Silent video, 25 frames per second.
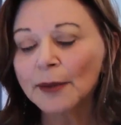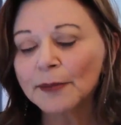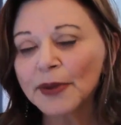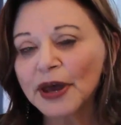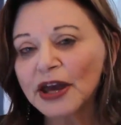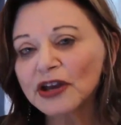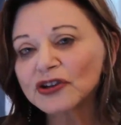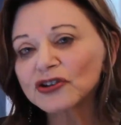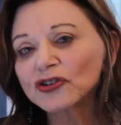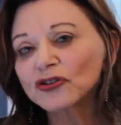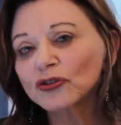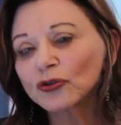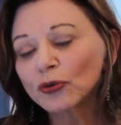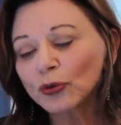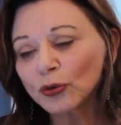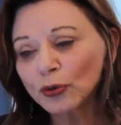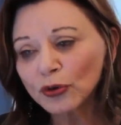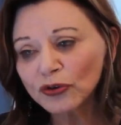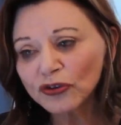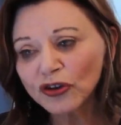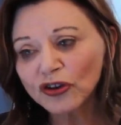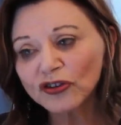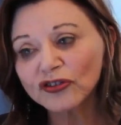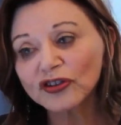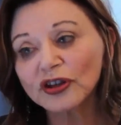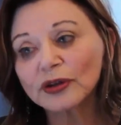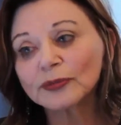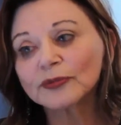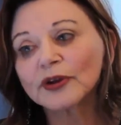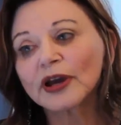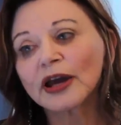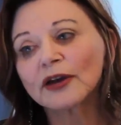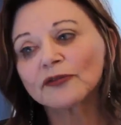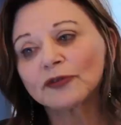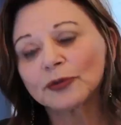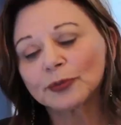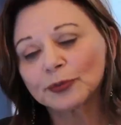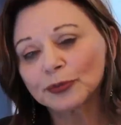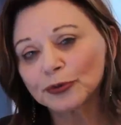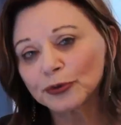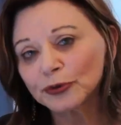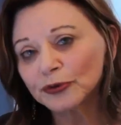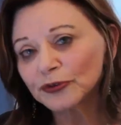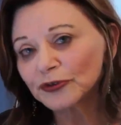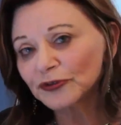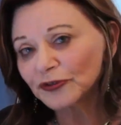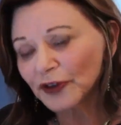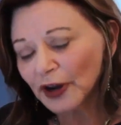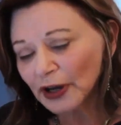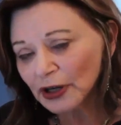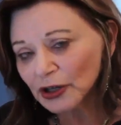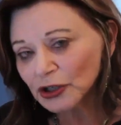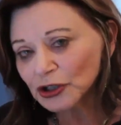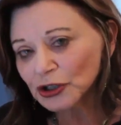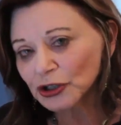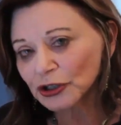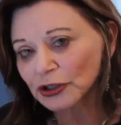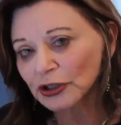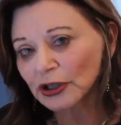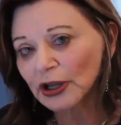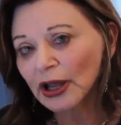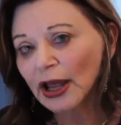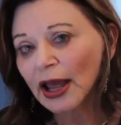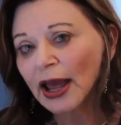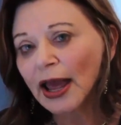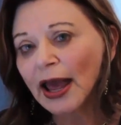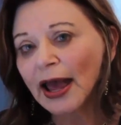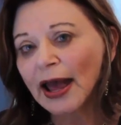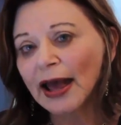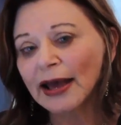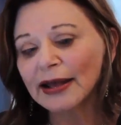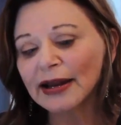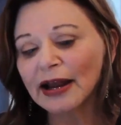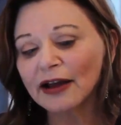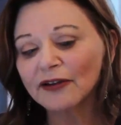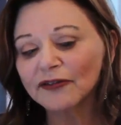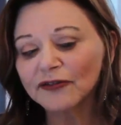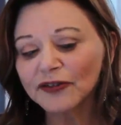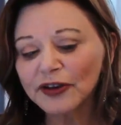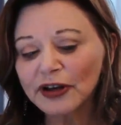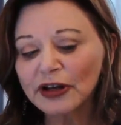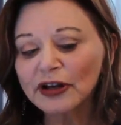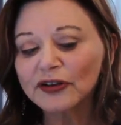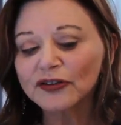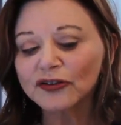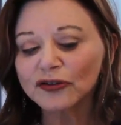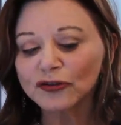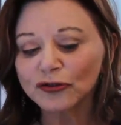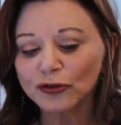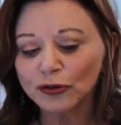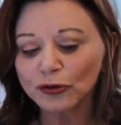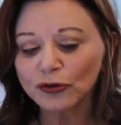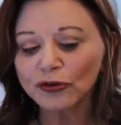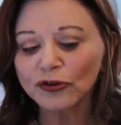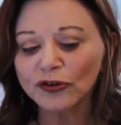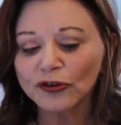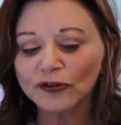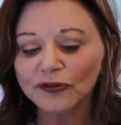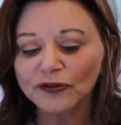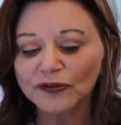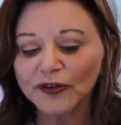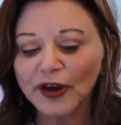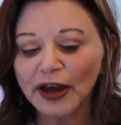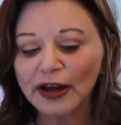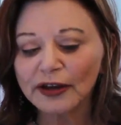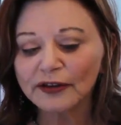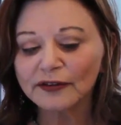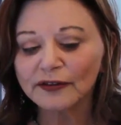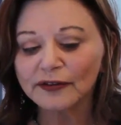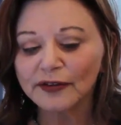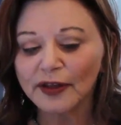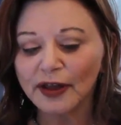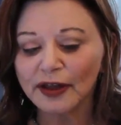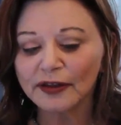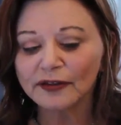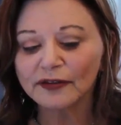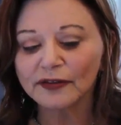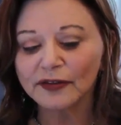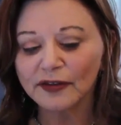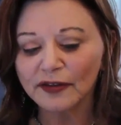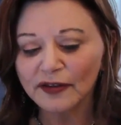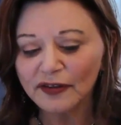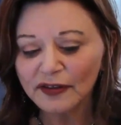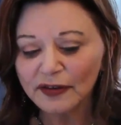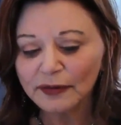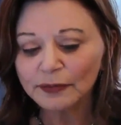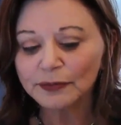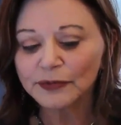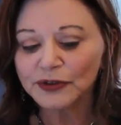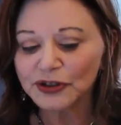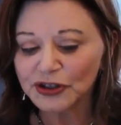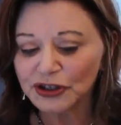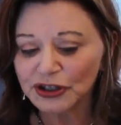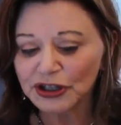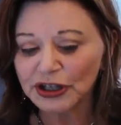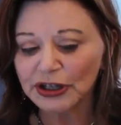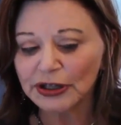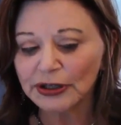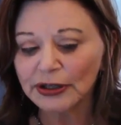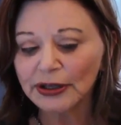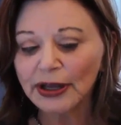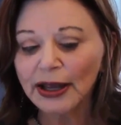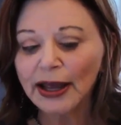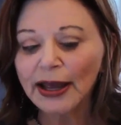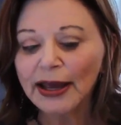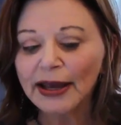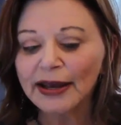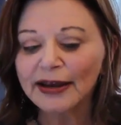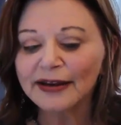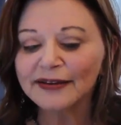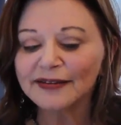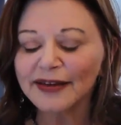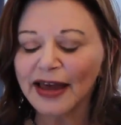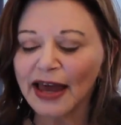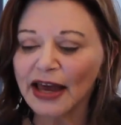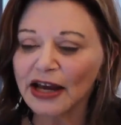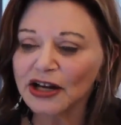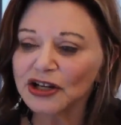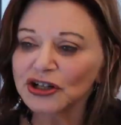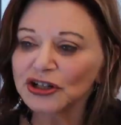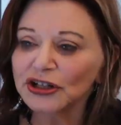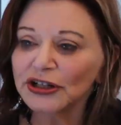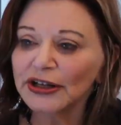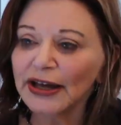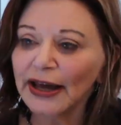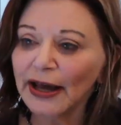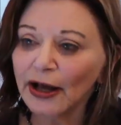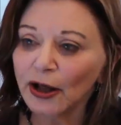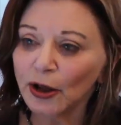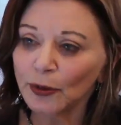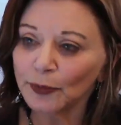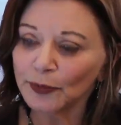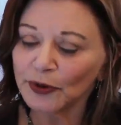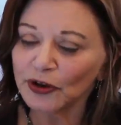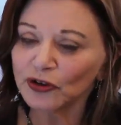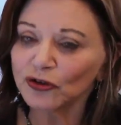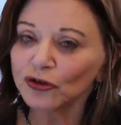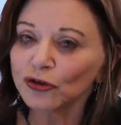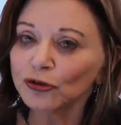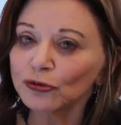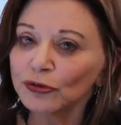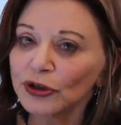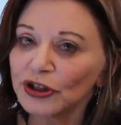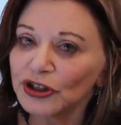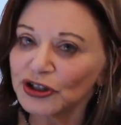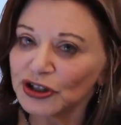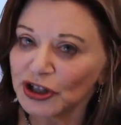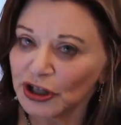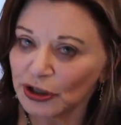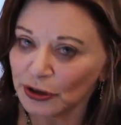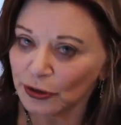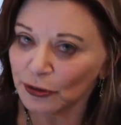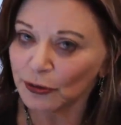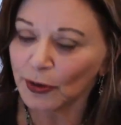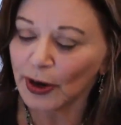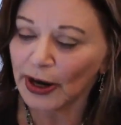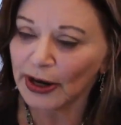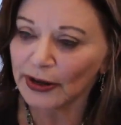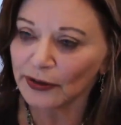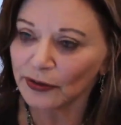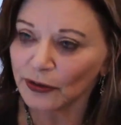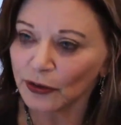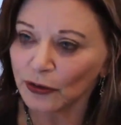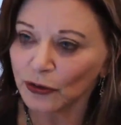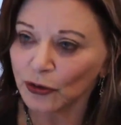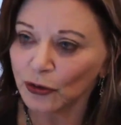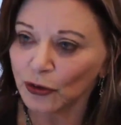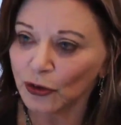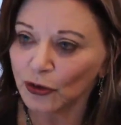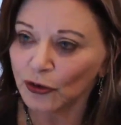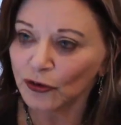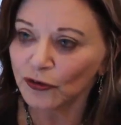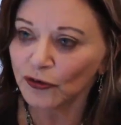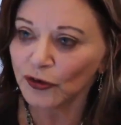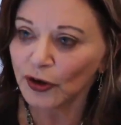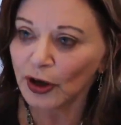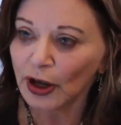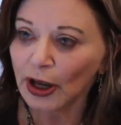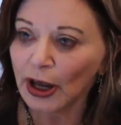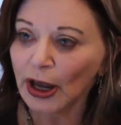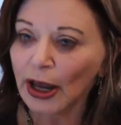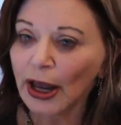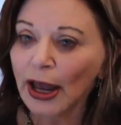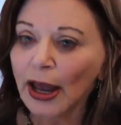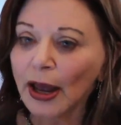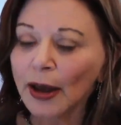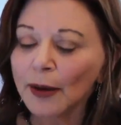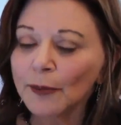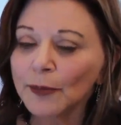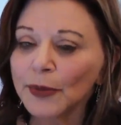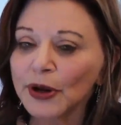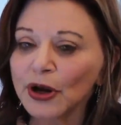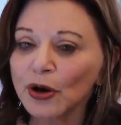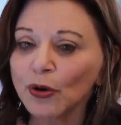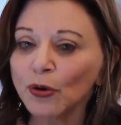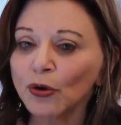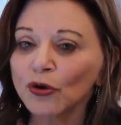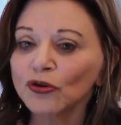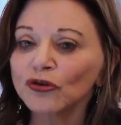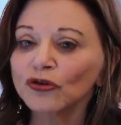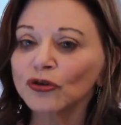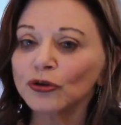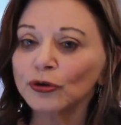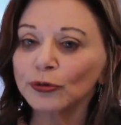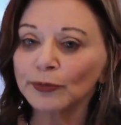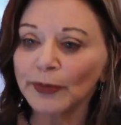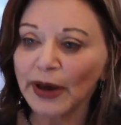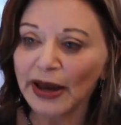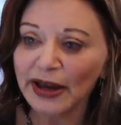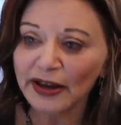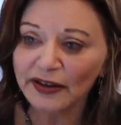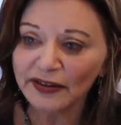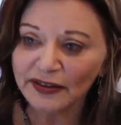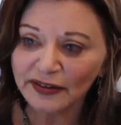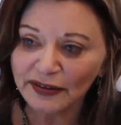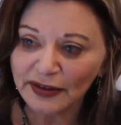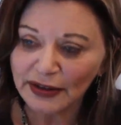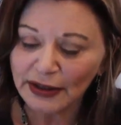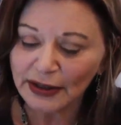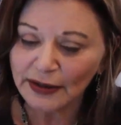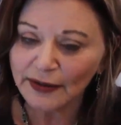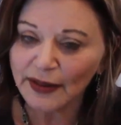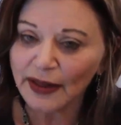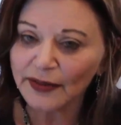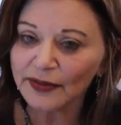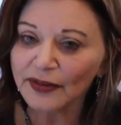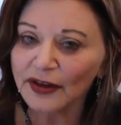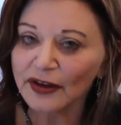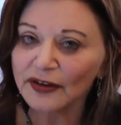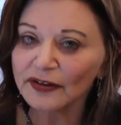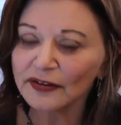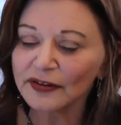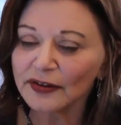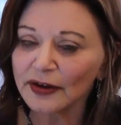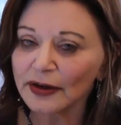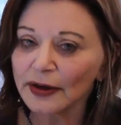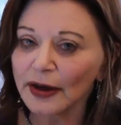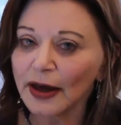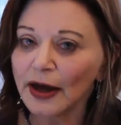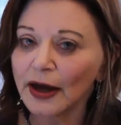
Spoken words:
Patients also seem to have improved function, and I feel it's due to the fact that this machine is actually helping to regenerate the nerve, because you may see that there's